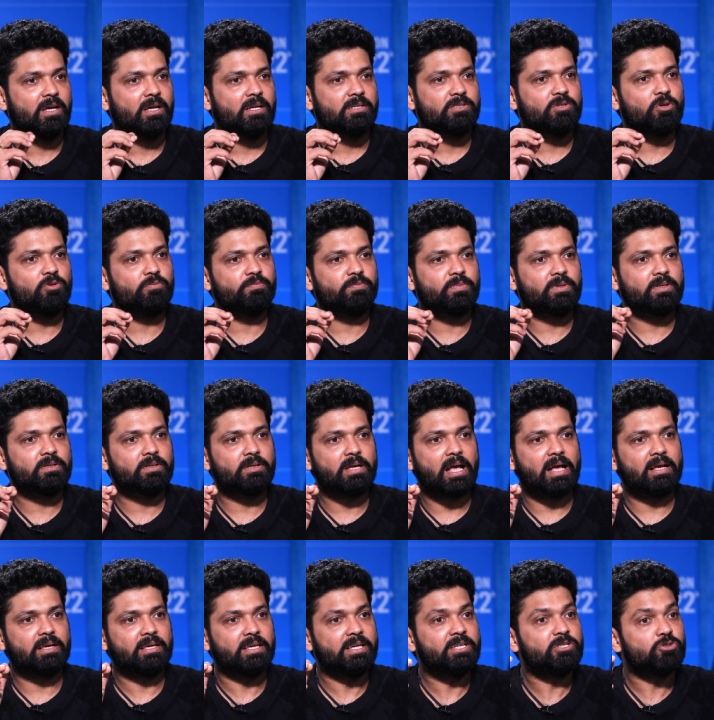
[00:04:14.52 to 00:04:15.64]
so
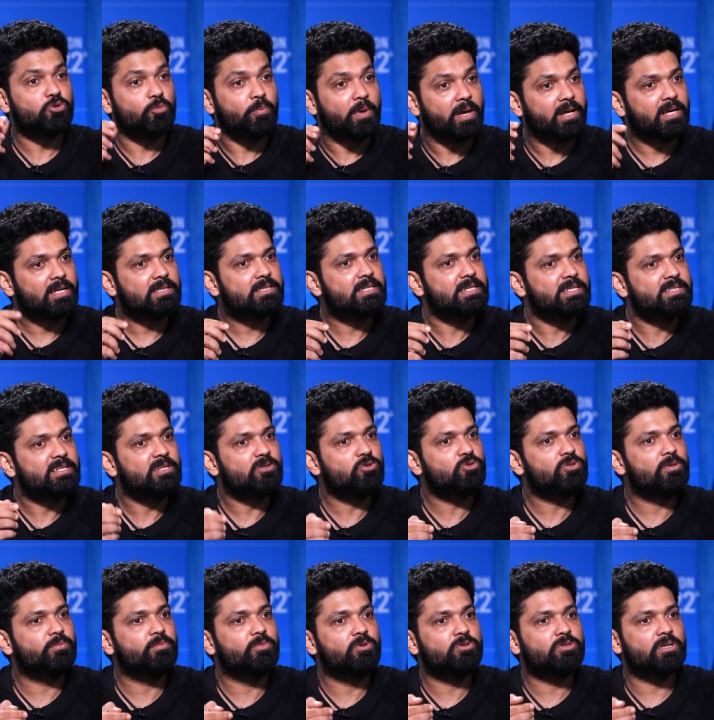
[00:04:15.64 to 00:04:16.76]
he used to make us listen to
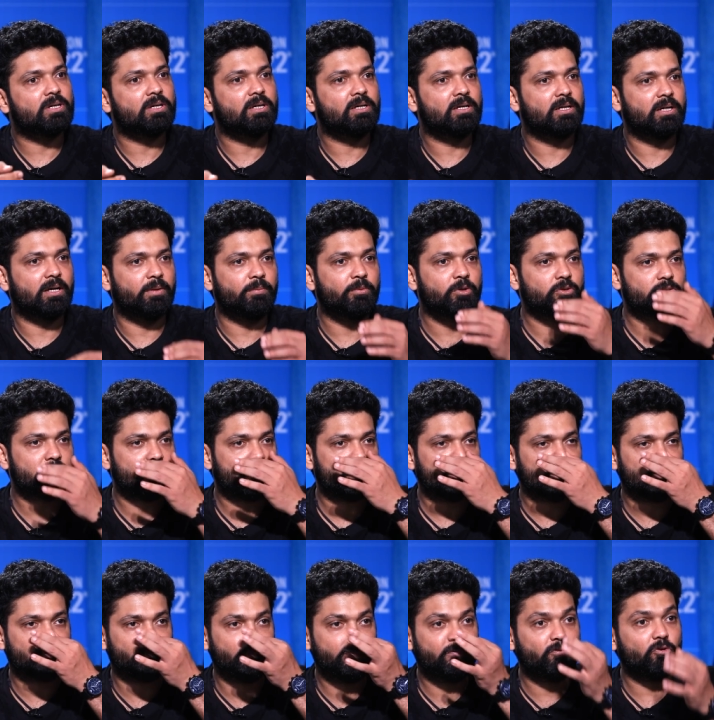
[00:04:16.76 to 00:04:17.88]
the mu uh, music
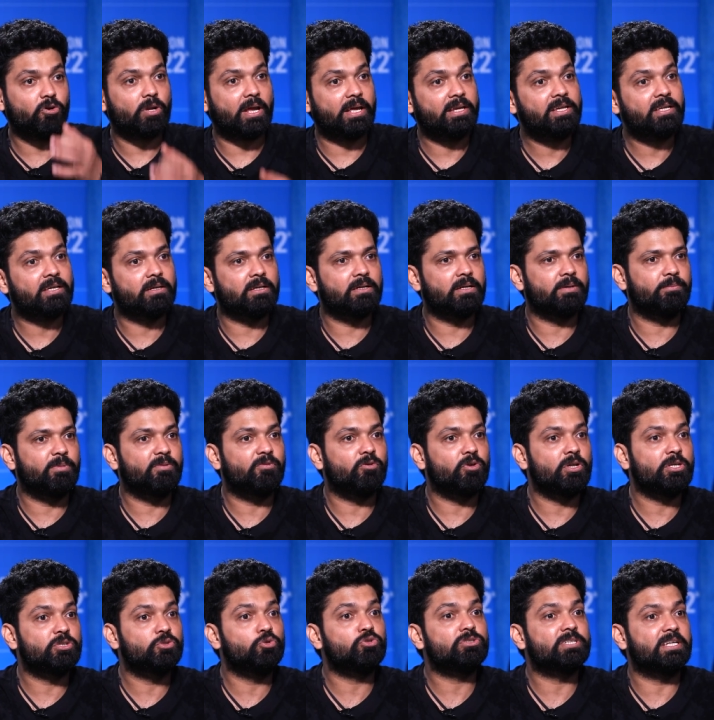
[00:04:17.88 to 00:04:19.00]
before any uh, before
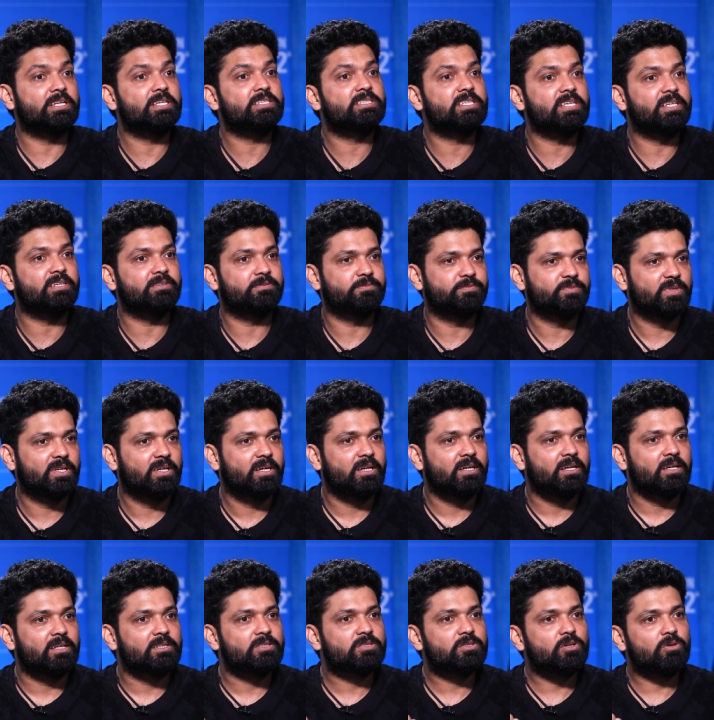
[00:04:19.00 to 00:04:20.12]
he shoots any scene.
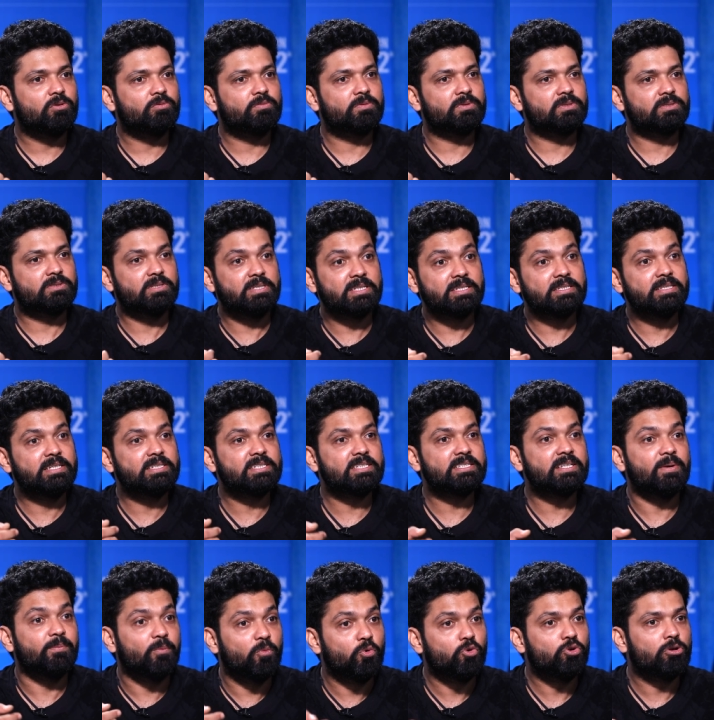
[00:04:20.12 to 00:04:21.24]
Okay. So th this is
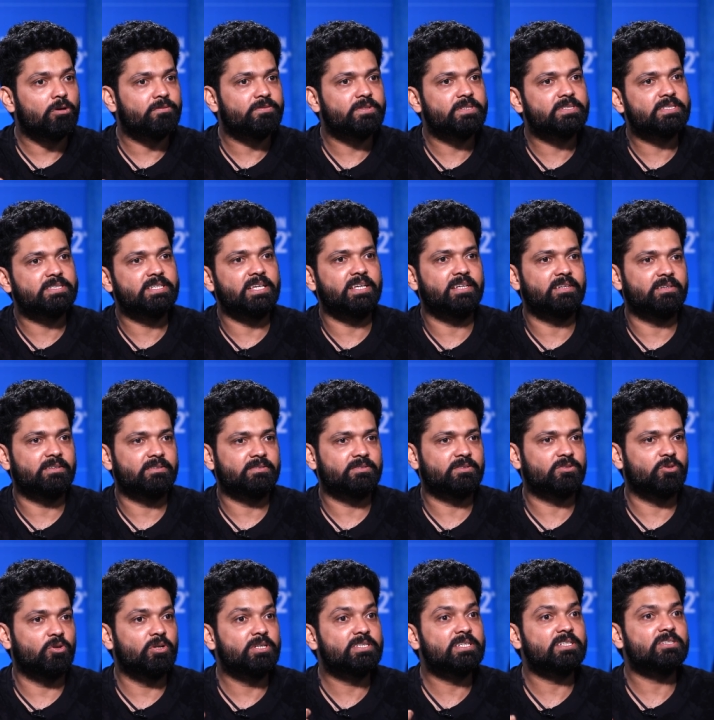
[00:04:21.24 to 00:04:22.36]
the mood of this scene. So
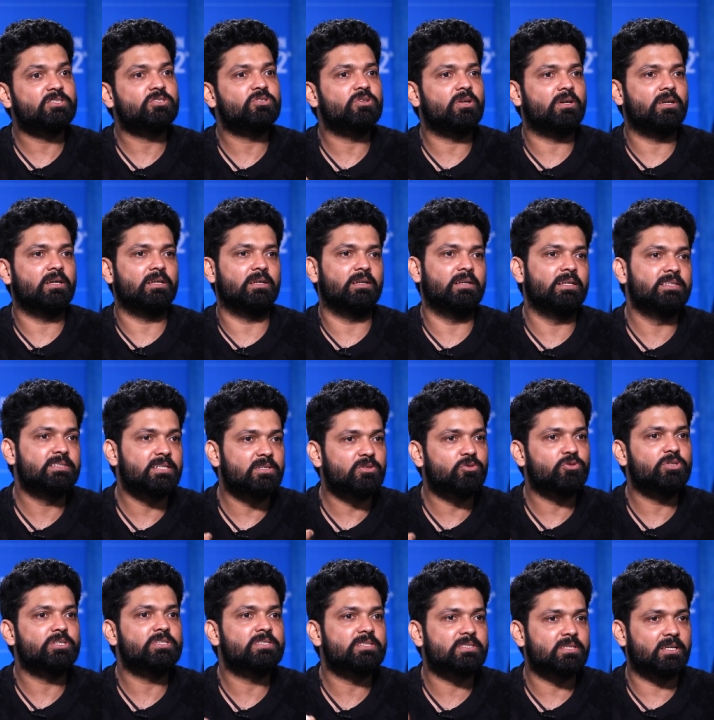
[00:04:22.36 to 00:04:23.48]
listen listen to
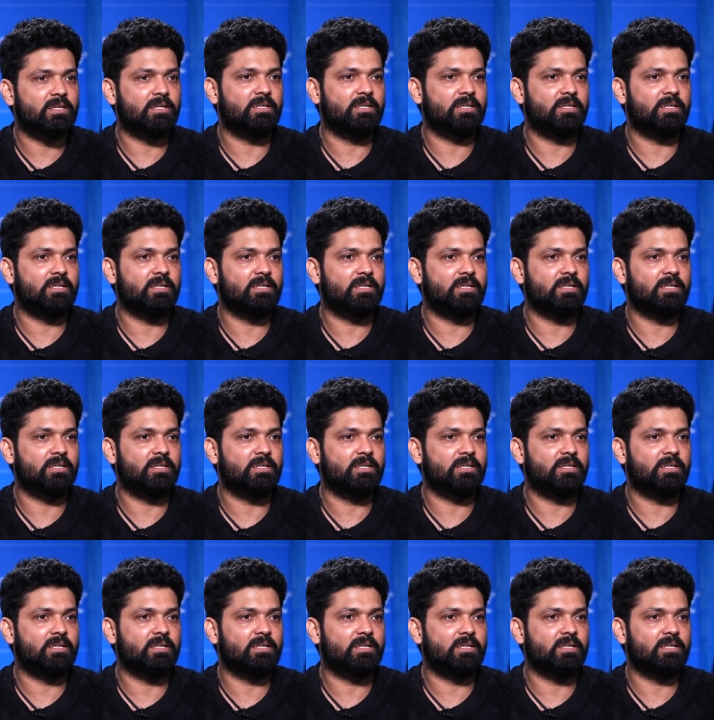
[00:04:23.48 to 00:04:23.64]
this uh,